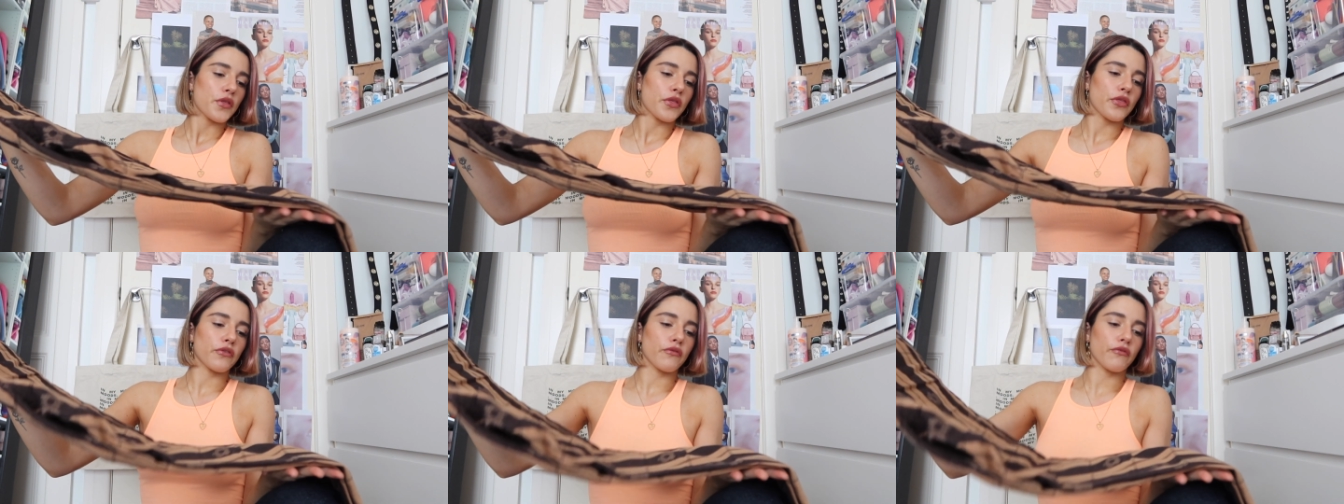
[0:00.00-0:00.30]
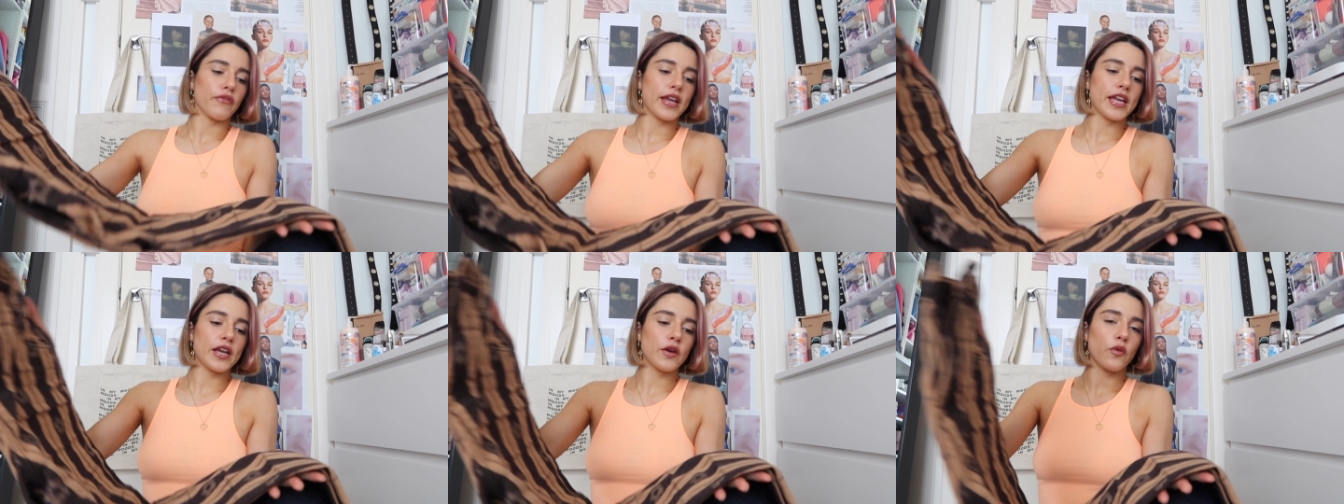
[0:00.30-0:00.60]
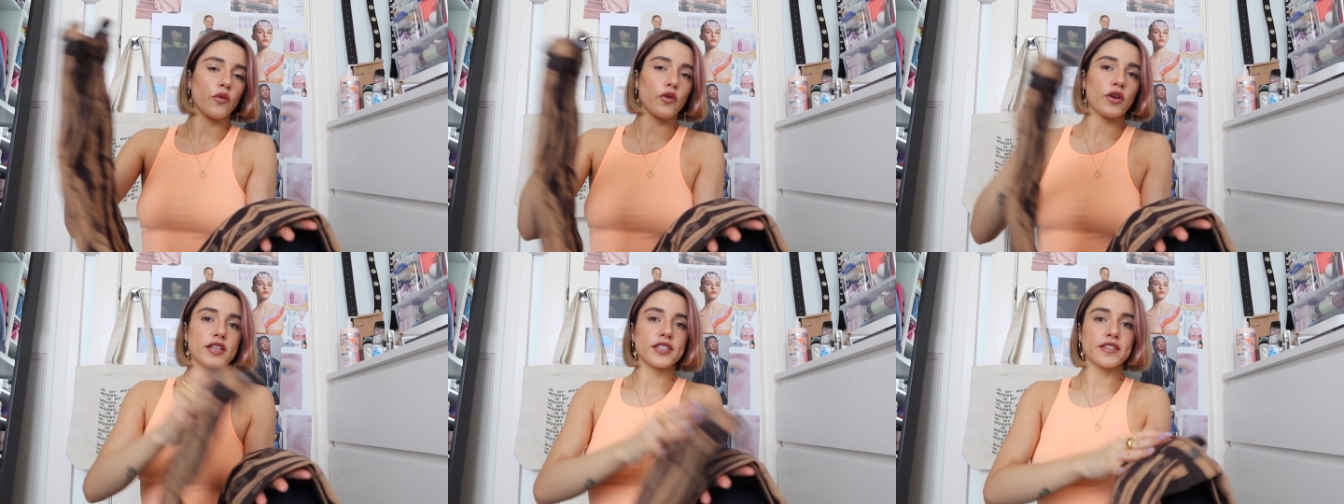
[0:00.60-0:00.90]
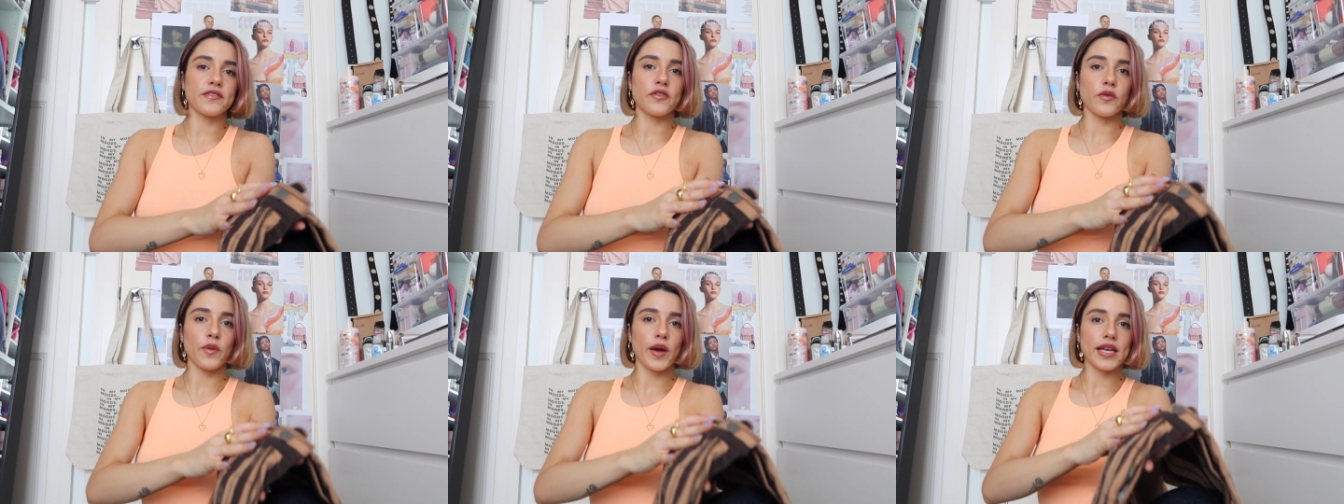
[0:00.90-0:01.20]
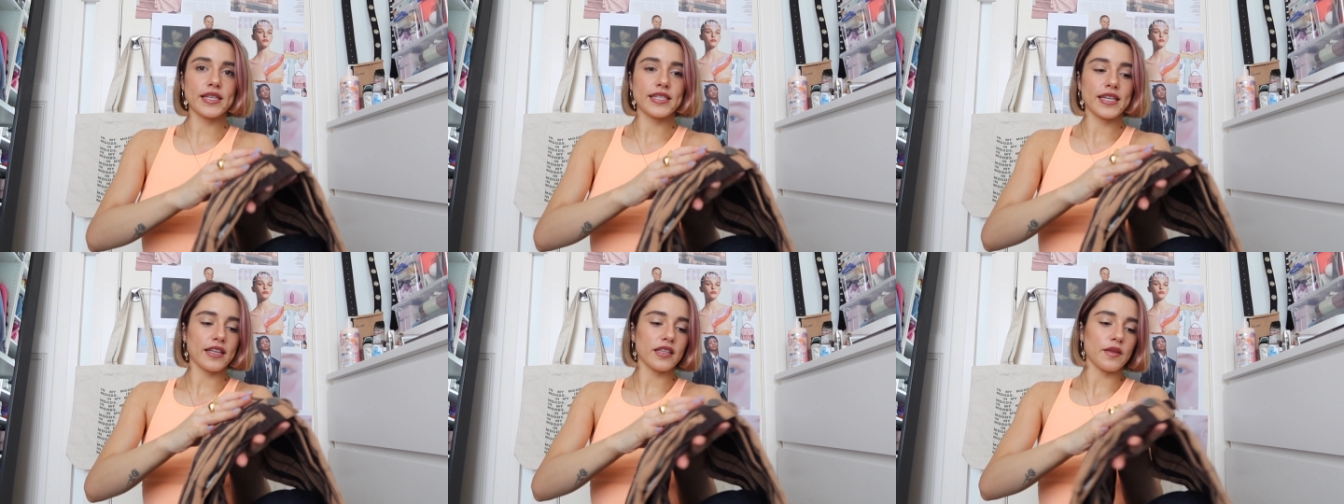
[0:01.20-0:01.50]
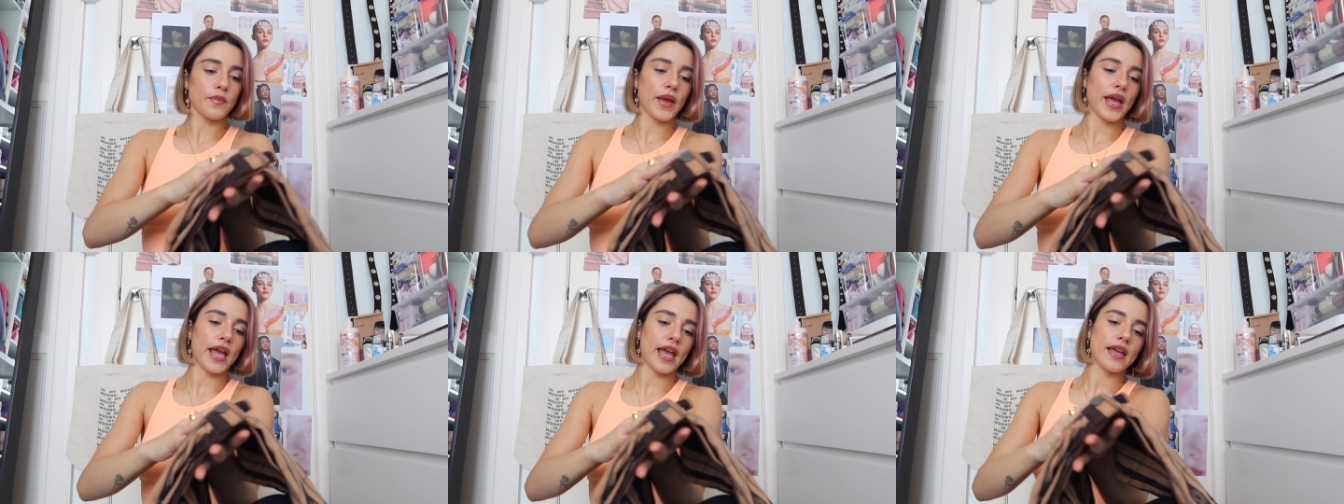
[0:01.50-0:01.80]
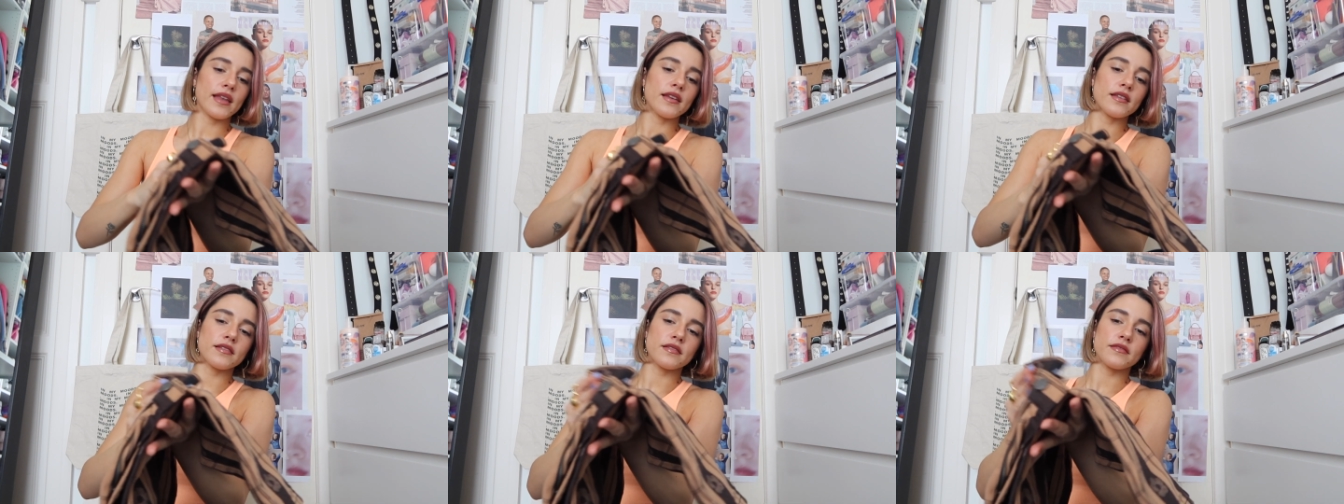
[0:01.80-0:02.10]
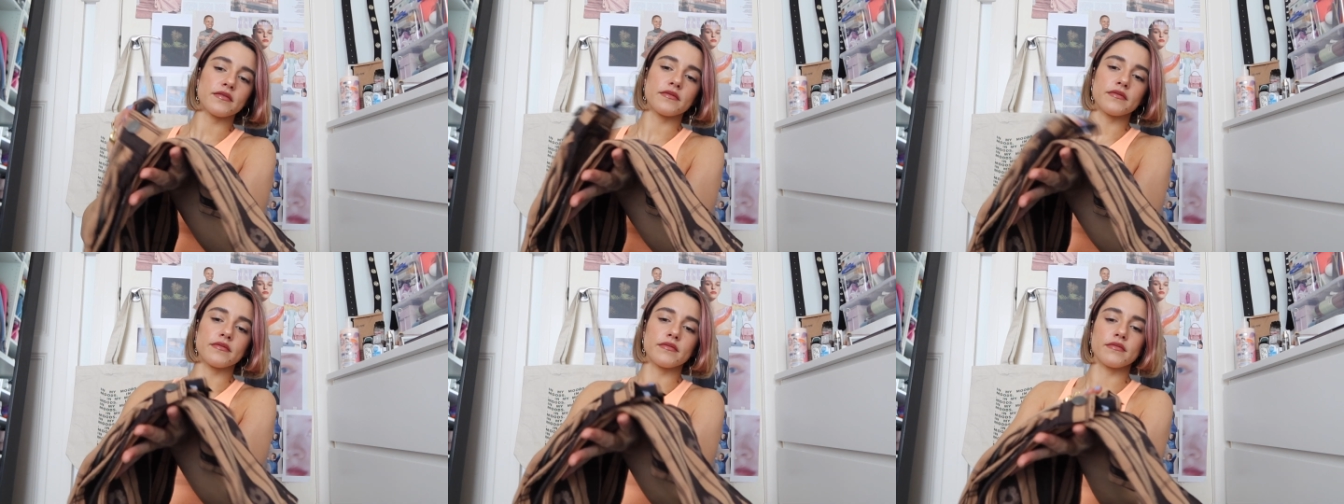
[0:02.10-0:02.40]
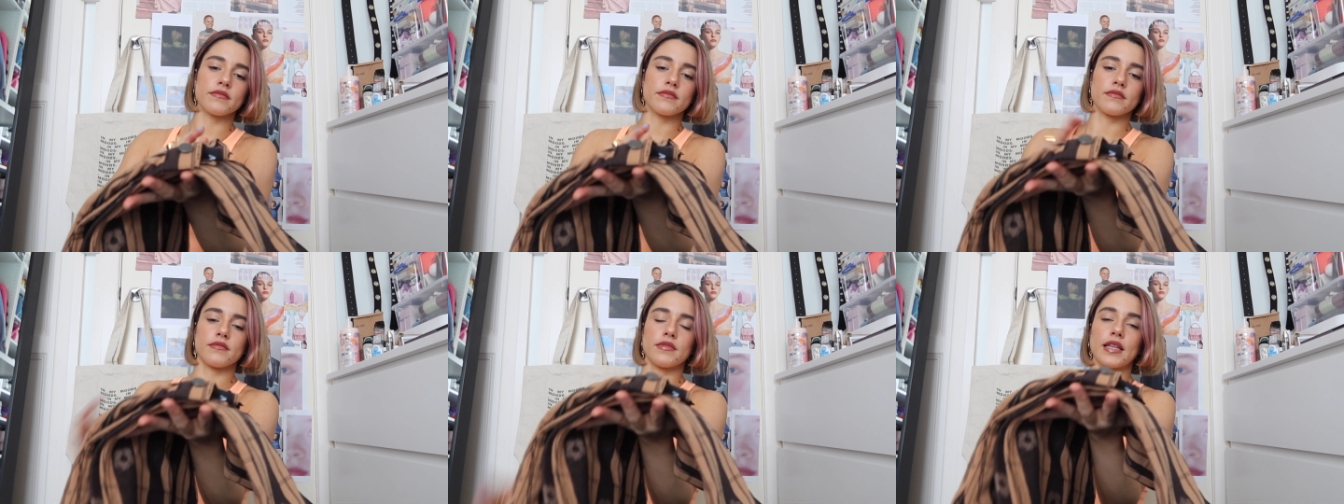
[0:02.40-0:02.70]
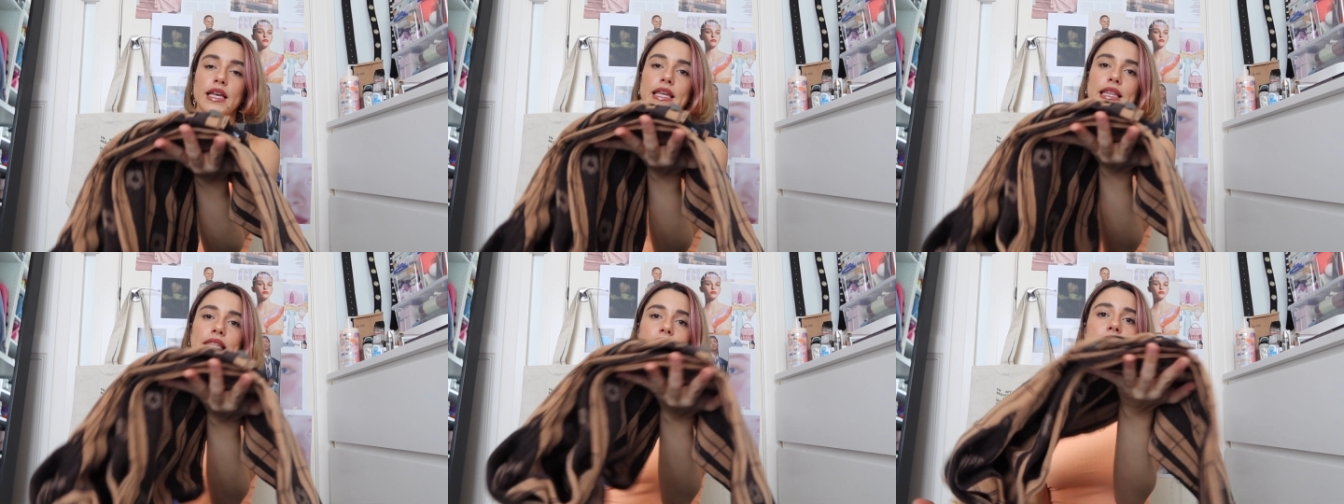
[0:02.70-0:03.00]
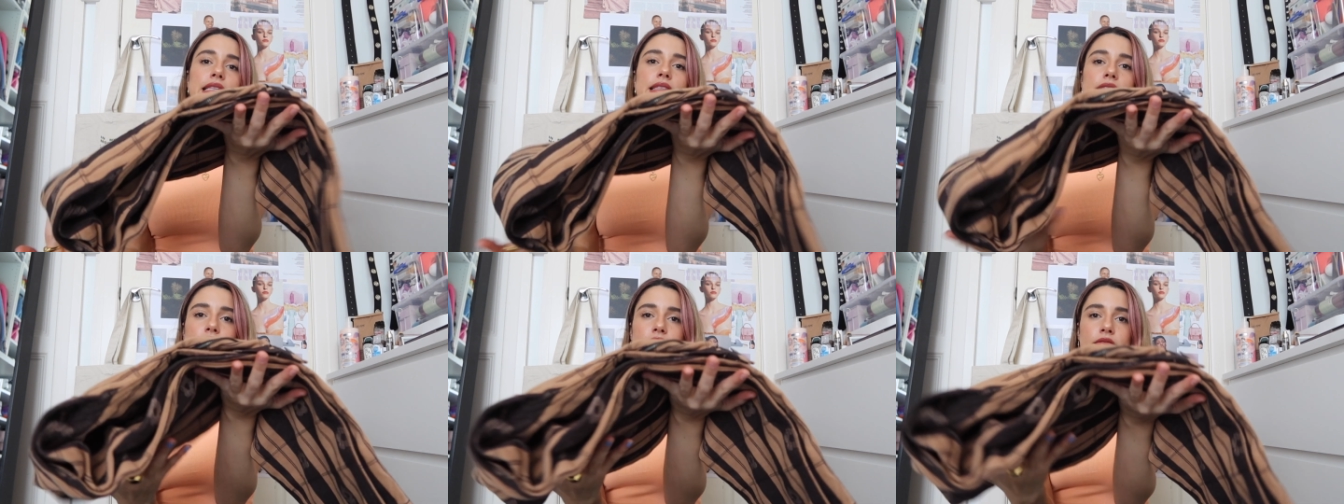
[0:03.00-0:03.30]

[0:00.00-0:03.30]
3/4 of the way down the pant, like this.